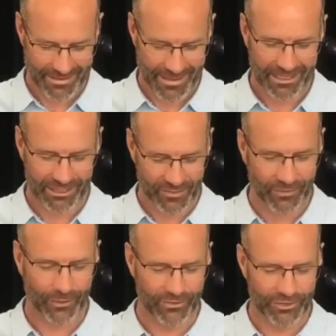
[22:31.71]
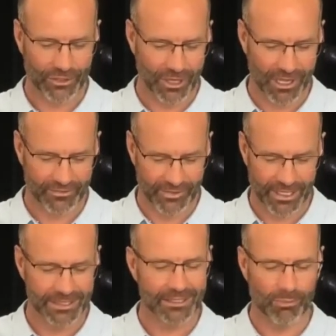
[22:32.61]
that is full of new life,
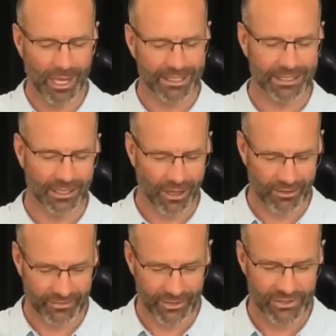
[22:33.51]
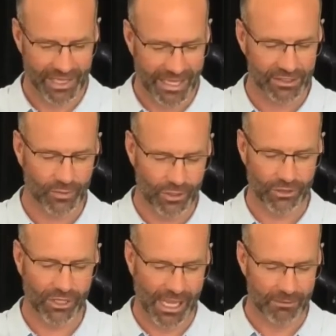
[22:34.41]
that is abundant life, because that's what
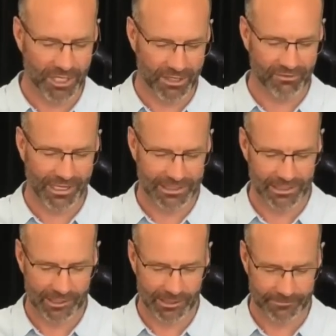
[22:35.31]
you came to give us.